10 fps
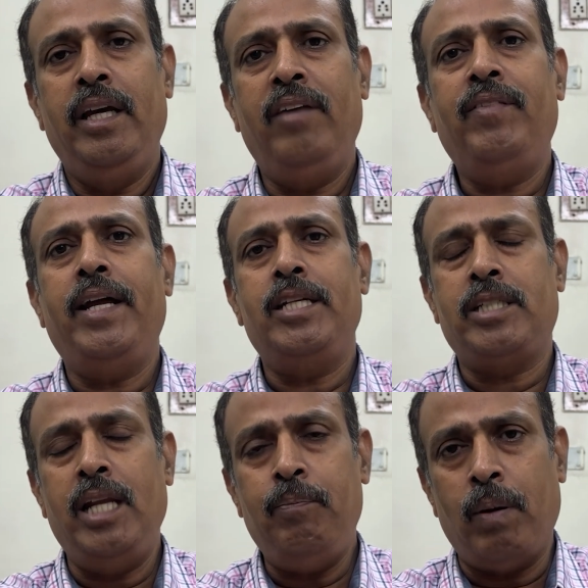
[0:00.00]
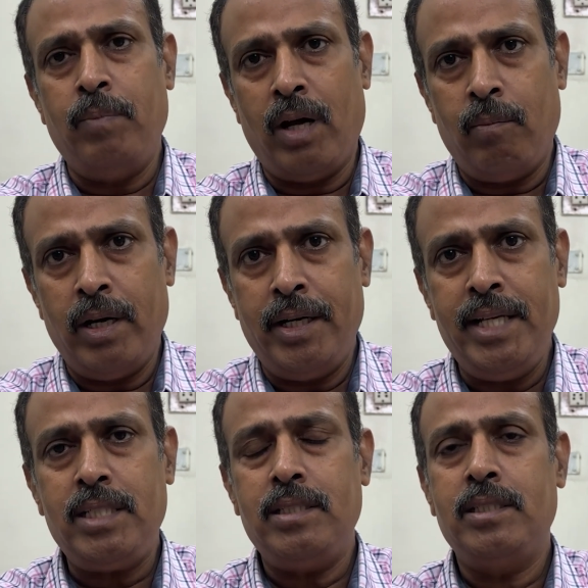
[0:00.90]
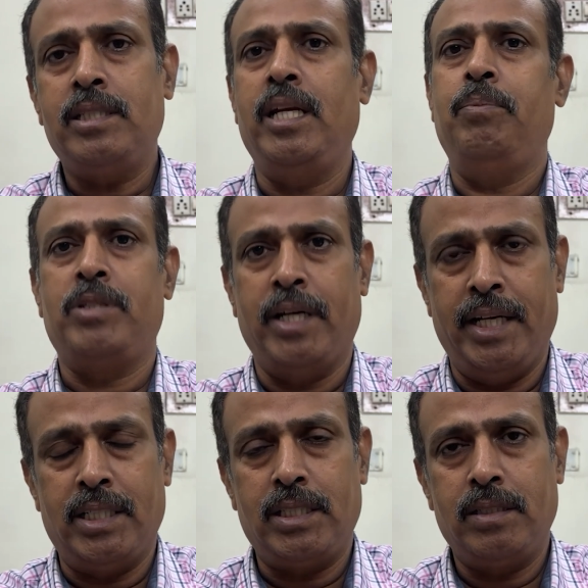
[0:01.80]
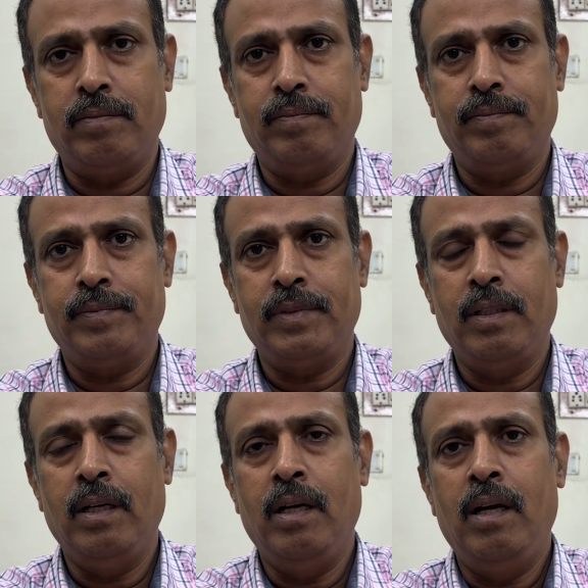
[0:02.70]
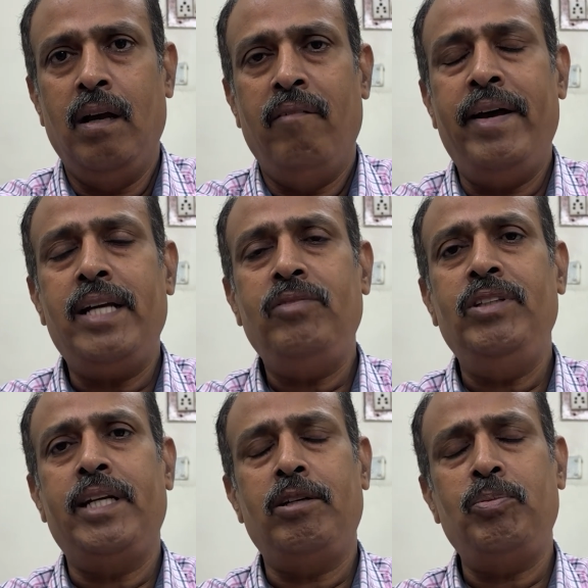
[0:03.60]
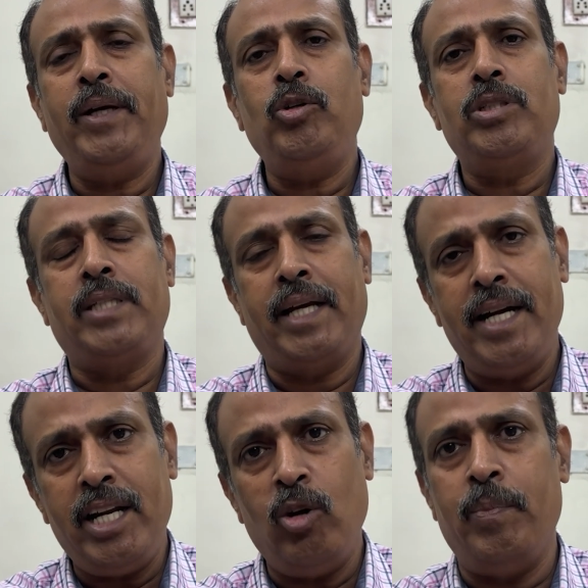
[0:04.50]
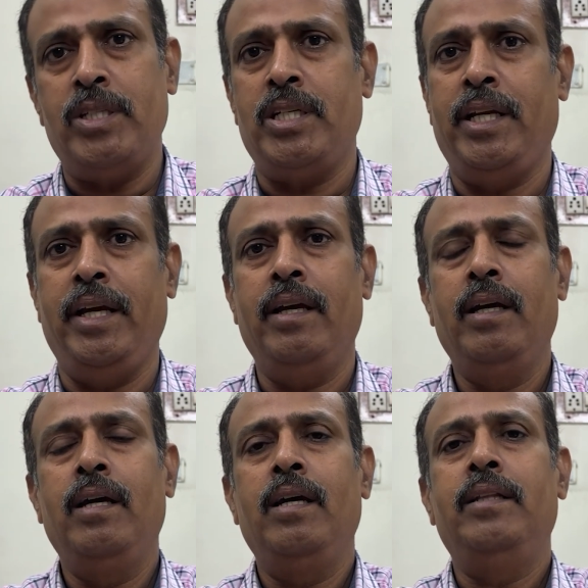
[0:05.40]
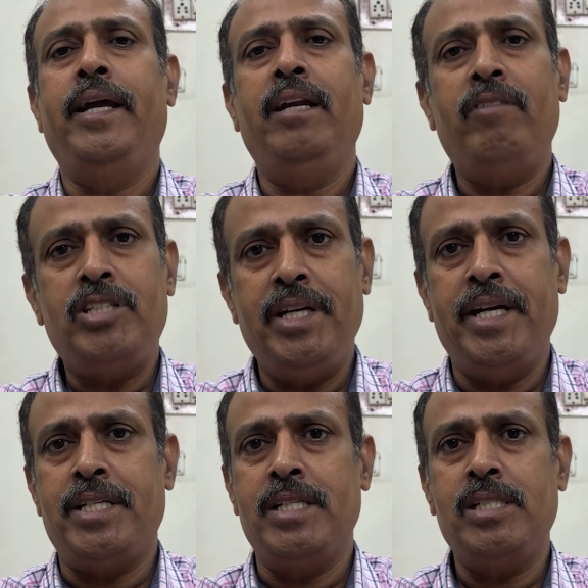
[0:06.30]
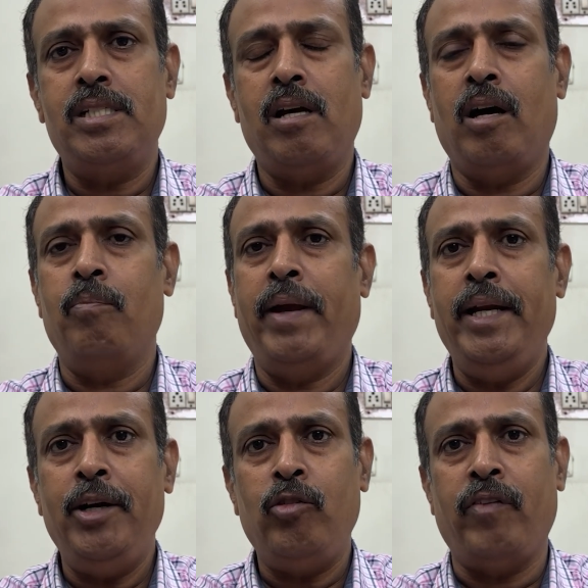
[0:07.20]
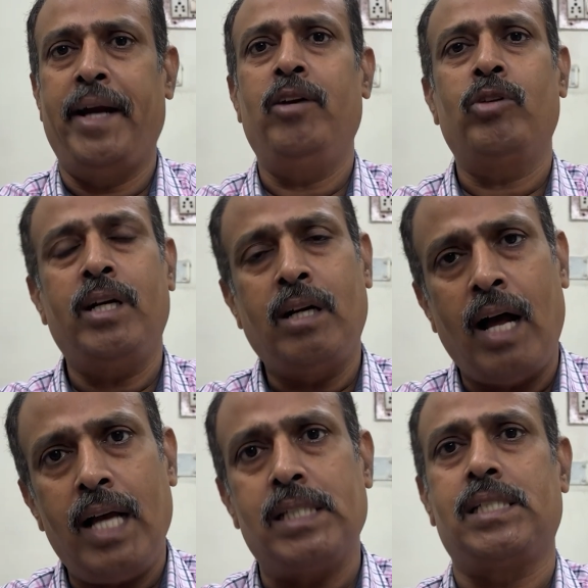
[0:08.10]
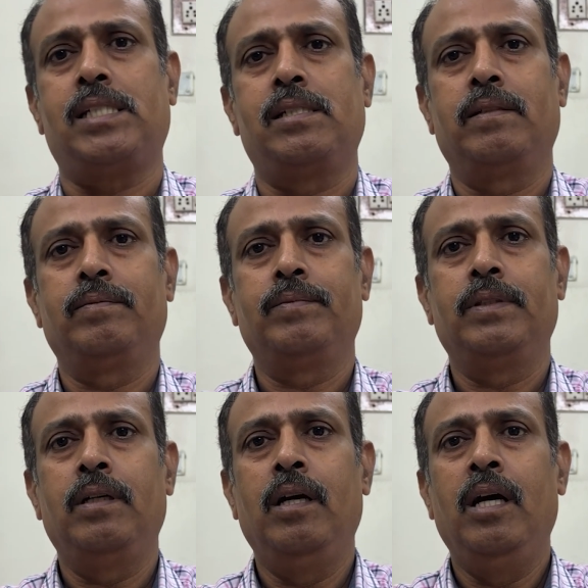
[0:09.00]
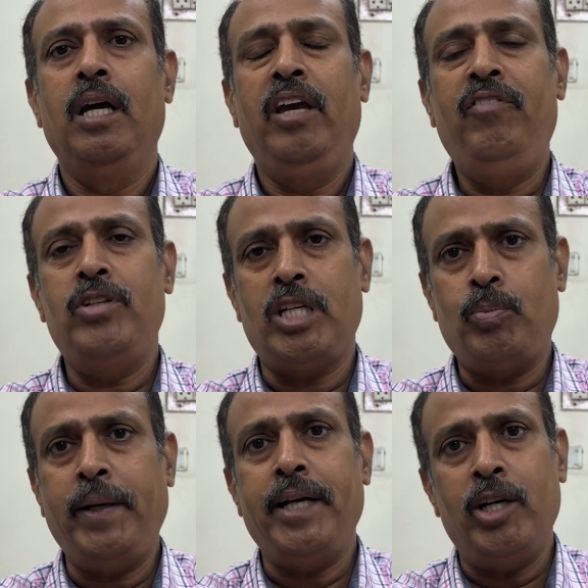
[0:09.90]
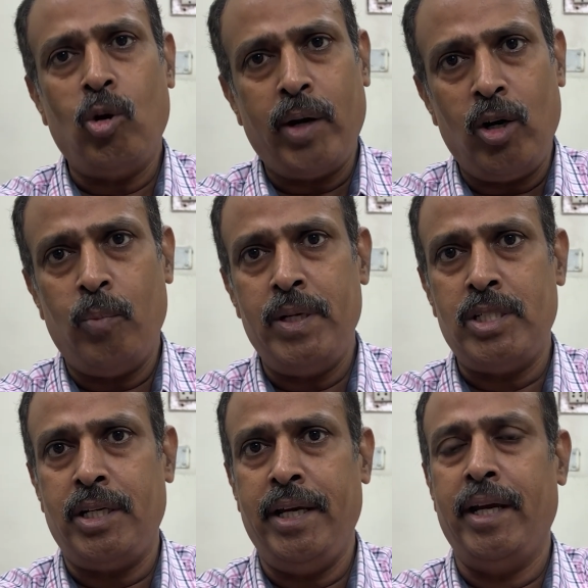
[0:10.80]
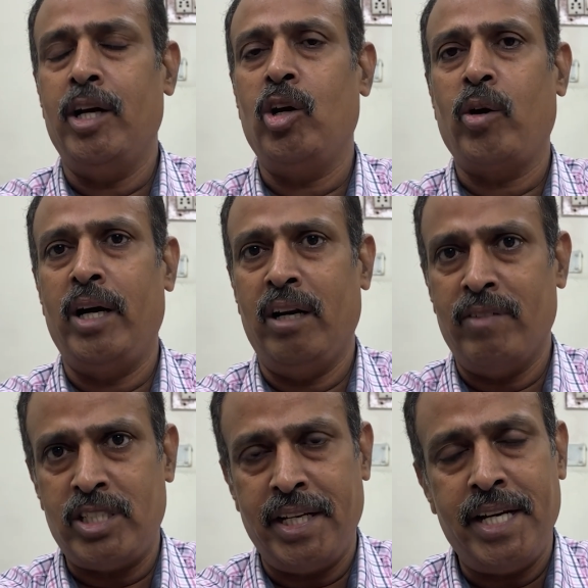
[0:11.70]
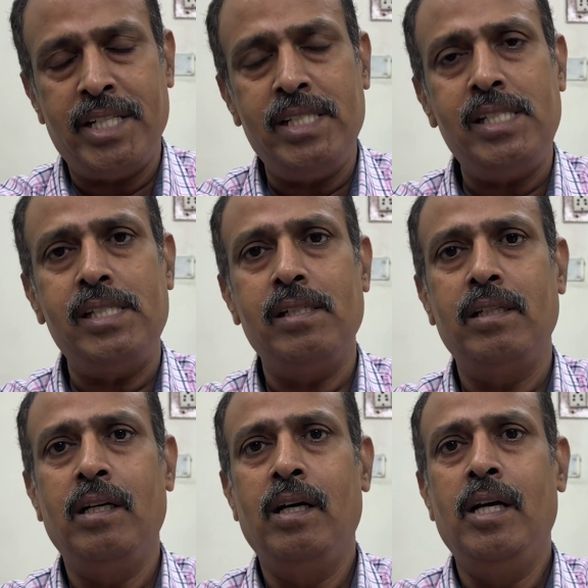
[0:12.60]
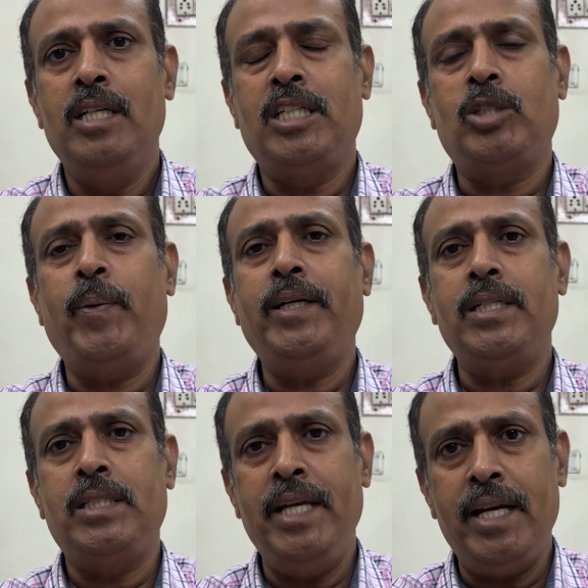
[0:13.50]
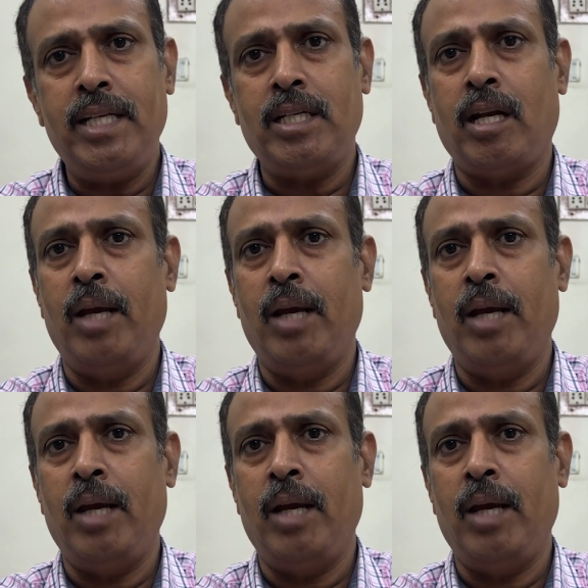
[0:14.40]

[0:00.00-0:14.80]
If there is sleep abnormalities, sleep studies. Whereas with respect to secondary obesity, the investigations are mainly to find out the cause. If you suspect endocrinal obesity, endocrinal investigations. Suspect a CNS or